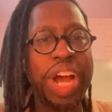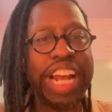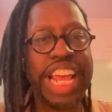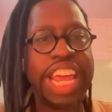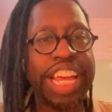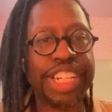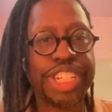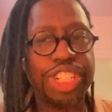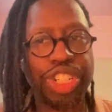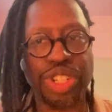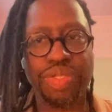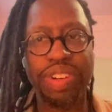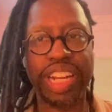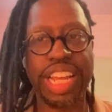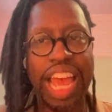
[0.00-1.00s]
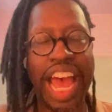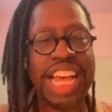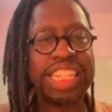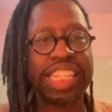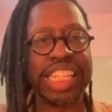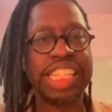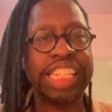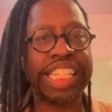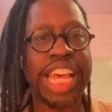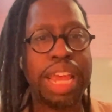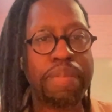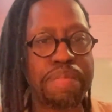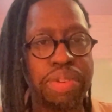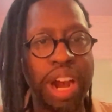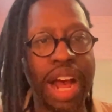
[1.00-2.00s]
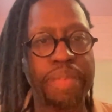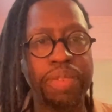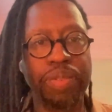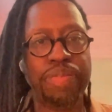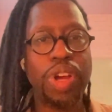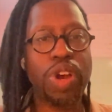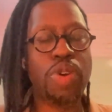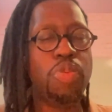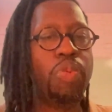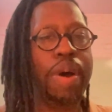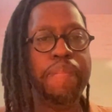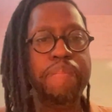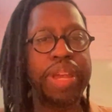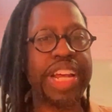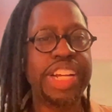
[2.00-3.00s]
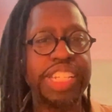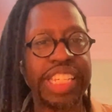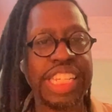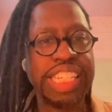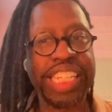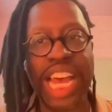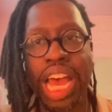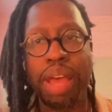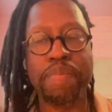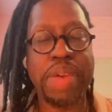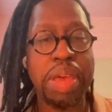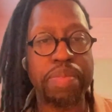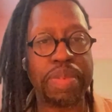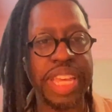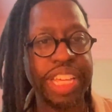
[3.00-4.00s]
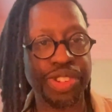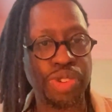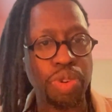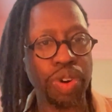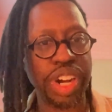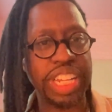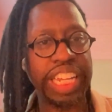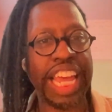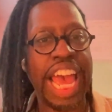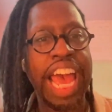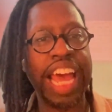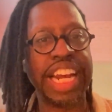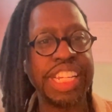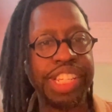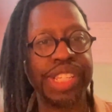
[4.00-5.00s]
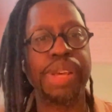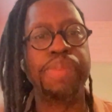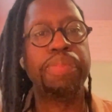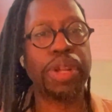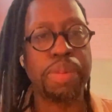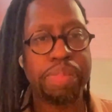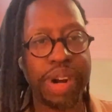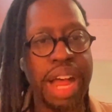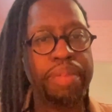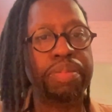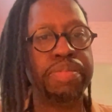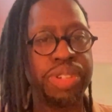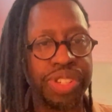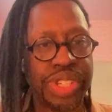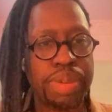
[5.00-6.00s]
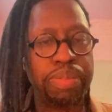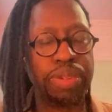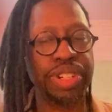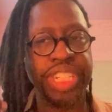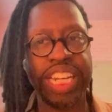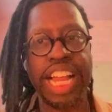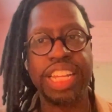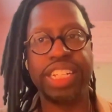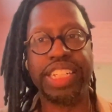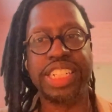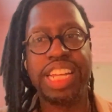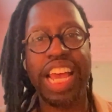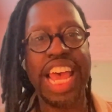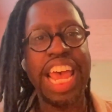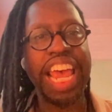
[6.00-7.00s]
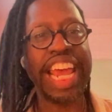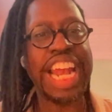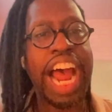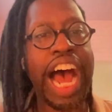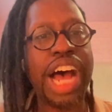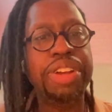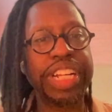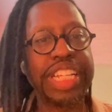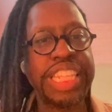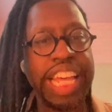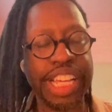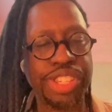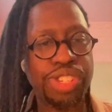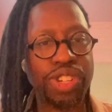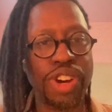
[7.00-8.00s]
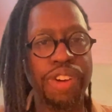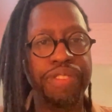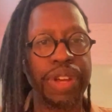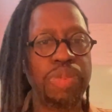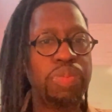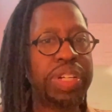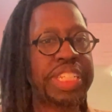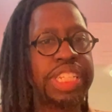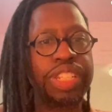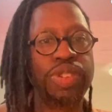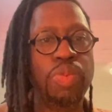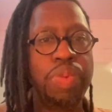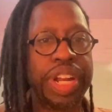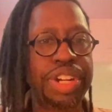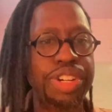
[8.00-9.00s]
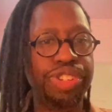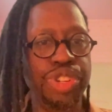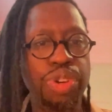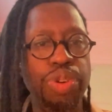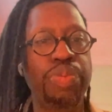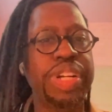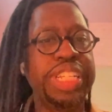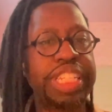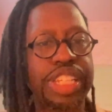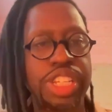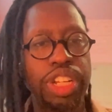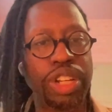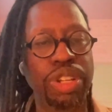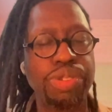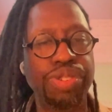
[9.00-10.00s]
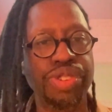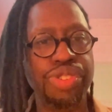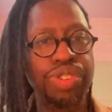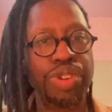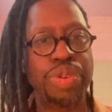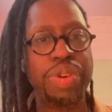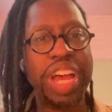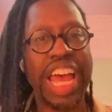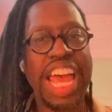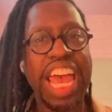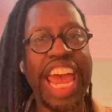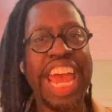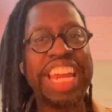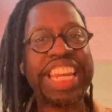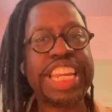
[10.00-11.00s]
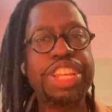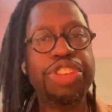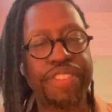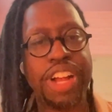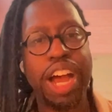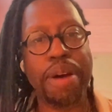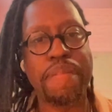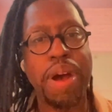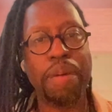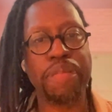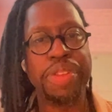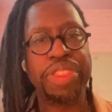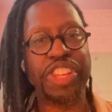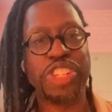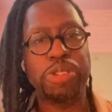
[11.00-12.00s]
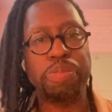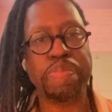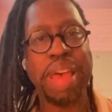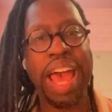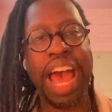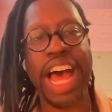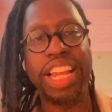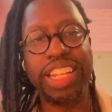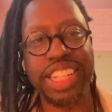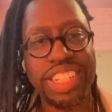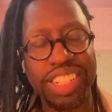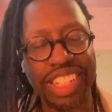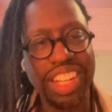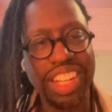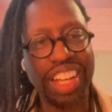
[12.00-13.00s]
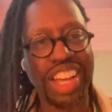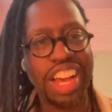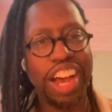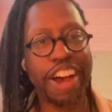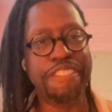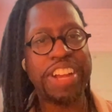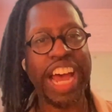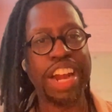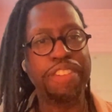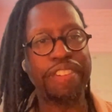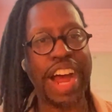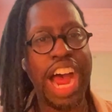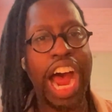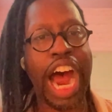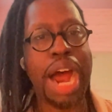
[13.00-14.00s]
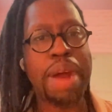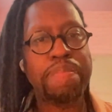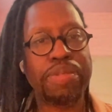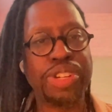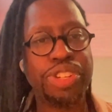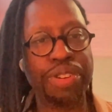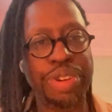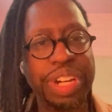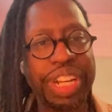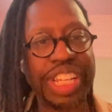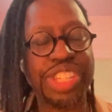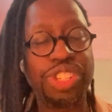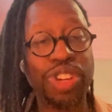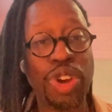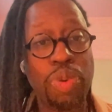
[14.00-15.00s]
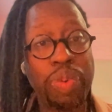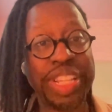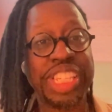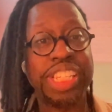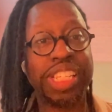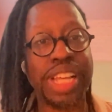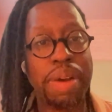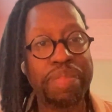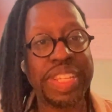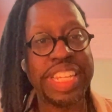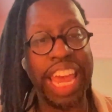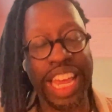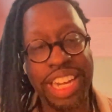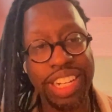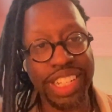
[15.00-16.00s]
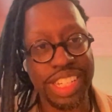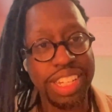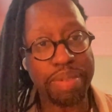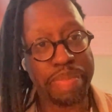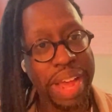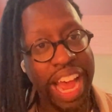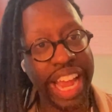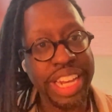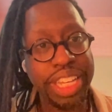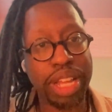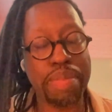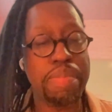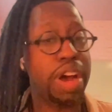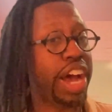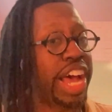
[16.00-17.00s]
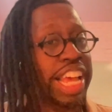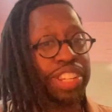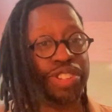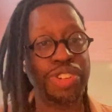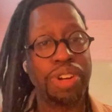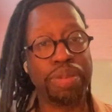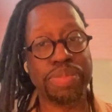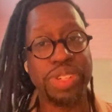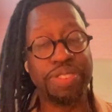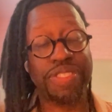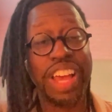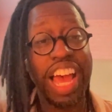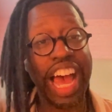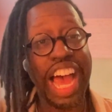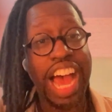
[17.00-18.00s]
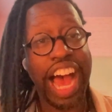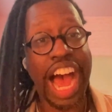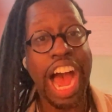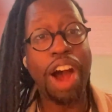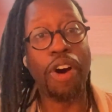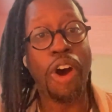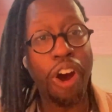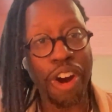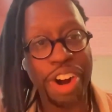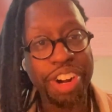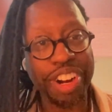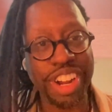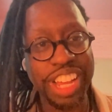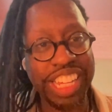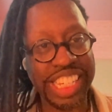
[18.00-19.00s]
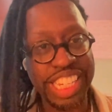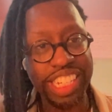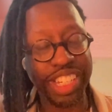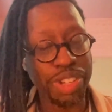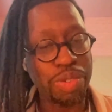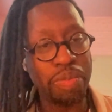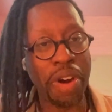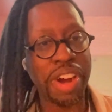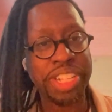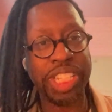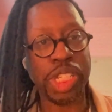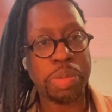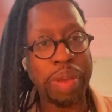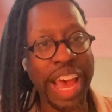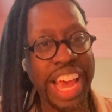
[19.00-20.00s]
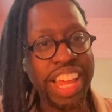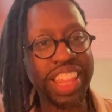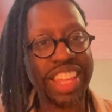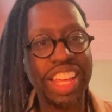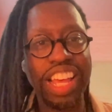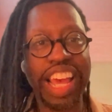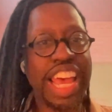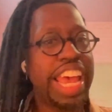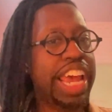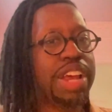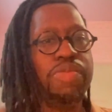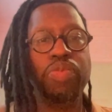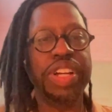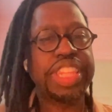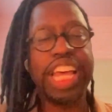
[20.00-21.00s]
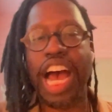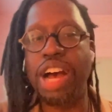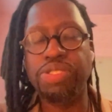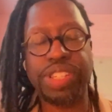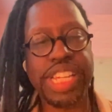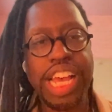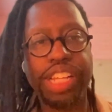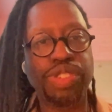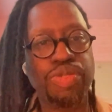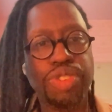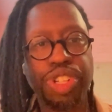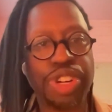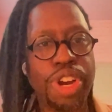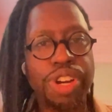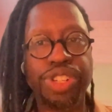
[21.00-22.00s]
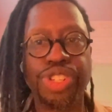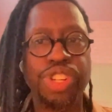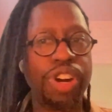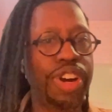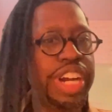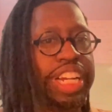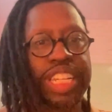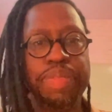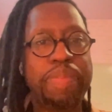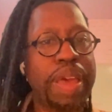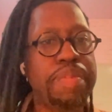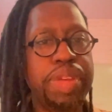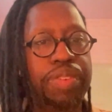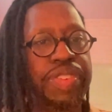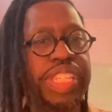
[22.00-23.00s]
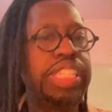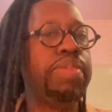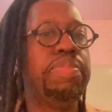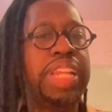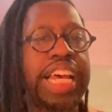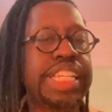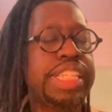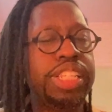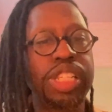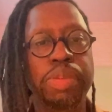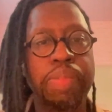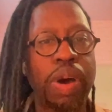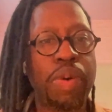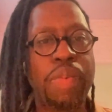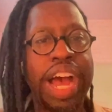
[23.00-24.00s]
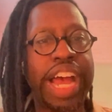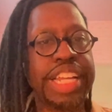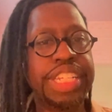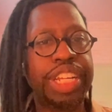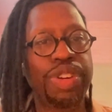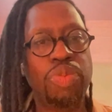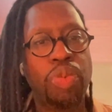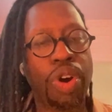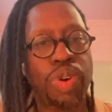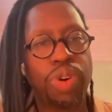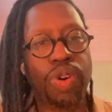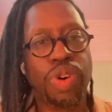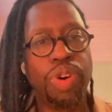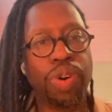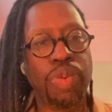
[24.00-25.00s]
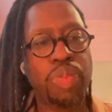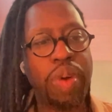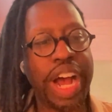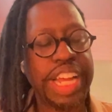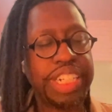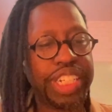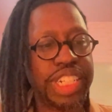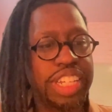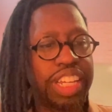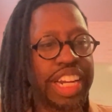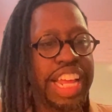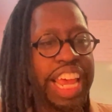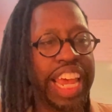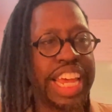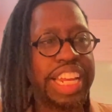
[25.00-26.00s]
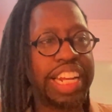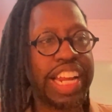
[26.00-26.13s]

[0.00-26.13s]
industry has this same problem, what periods in time maybe historically had a similar problem or similar challenge, and how did they solve it? What did the winners do? What did the losers do? And you come up with this palette of kind of opportunities with some data behind them as terms of how hard is it to walk this path and what the outsized returns are, and maybe even some lessons about why it didn't work or why it should. And